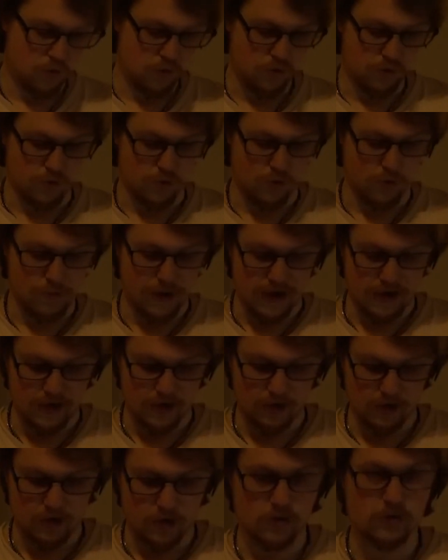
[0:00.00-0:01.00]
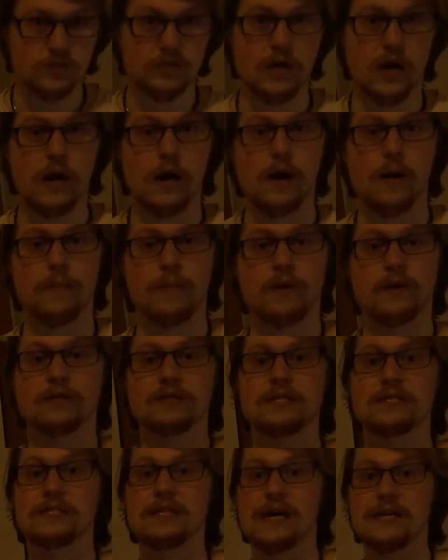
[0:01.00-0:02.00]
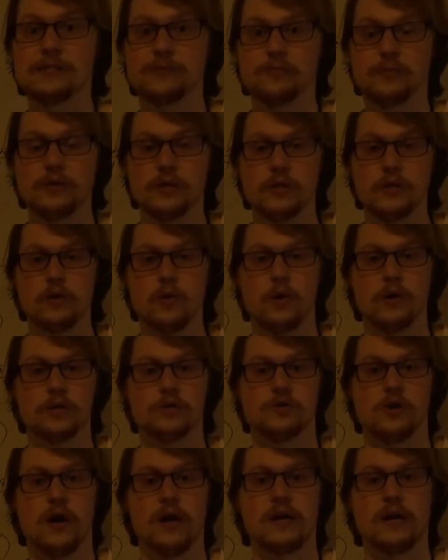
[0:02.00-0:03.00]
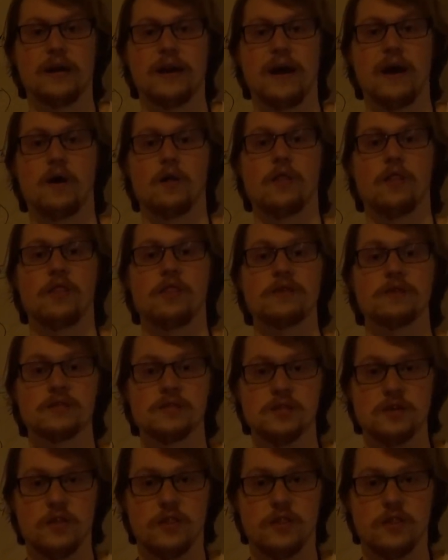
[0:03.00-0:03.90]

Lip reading: The remaining notes I am desperately going to try to get out this